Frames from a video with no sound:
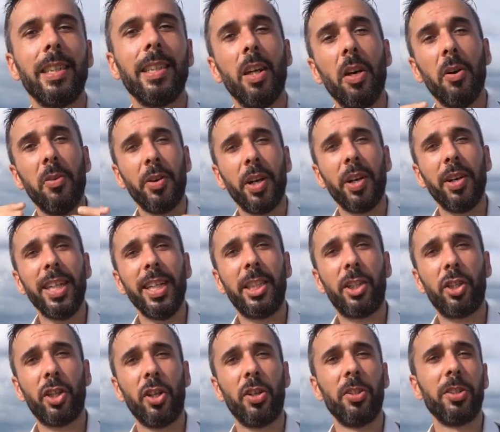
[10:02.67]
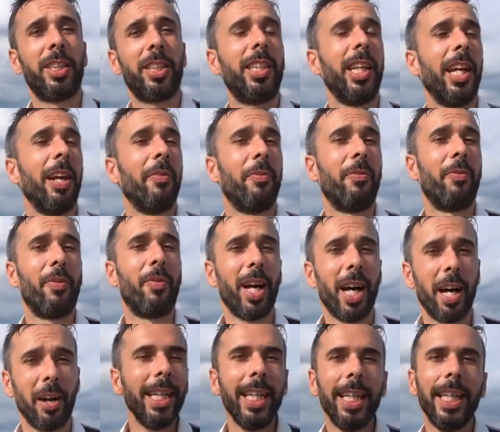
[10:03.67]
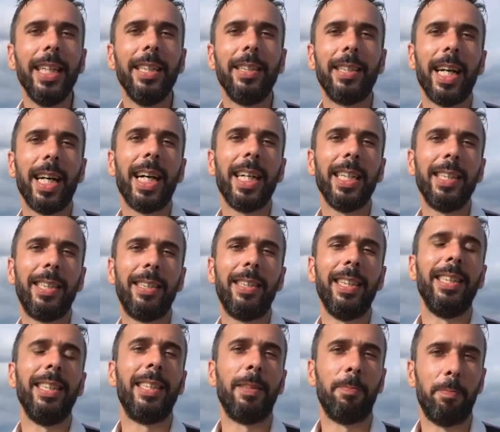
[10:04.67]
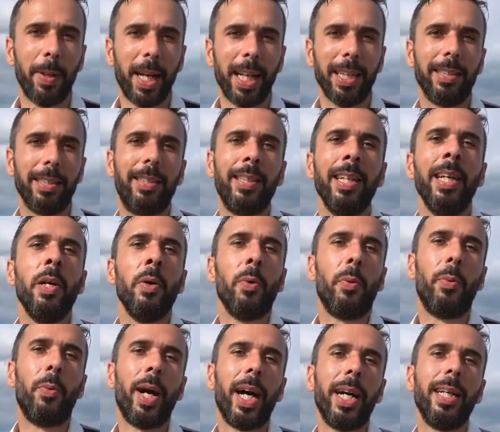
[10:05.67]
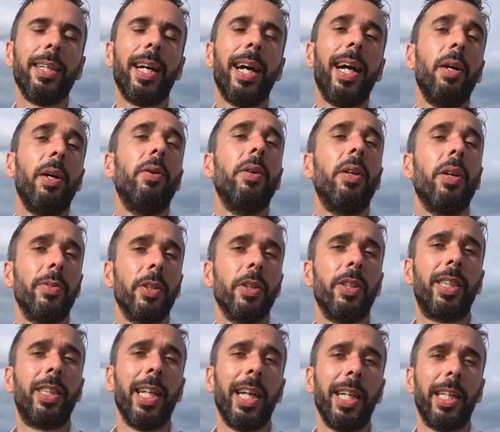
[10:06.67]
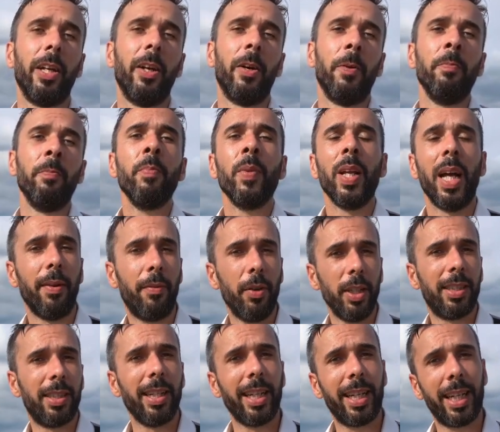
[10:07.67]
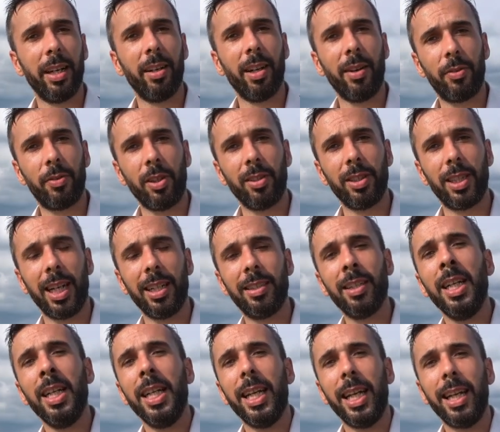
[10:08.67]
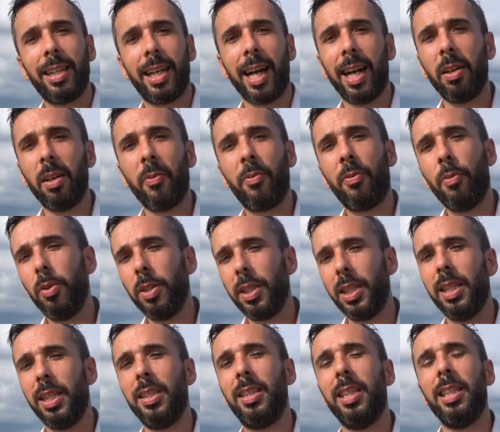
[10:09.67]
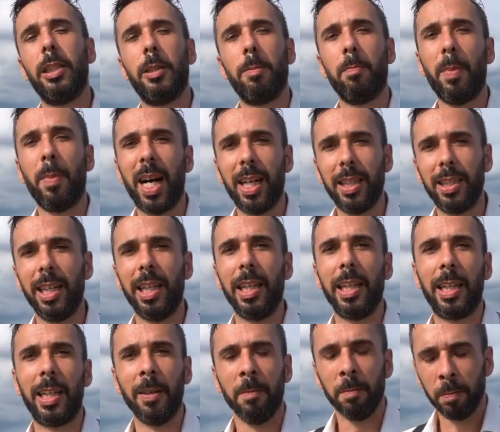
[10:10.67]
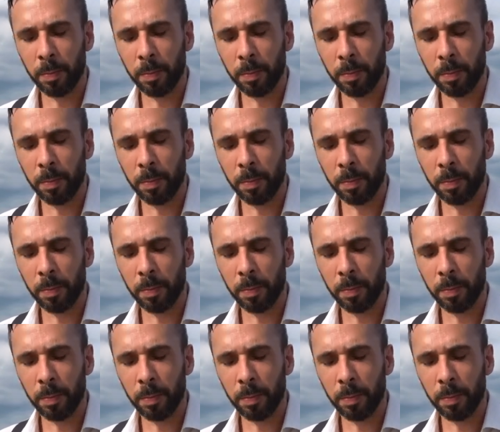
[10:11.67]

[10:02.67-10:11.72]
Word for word: a very short shelf life. It is at its best, right out of the shaker. Every second after that, it kind of loses its magic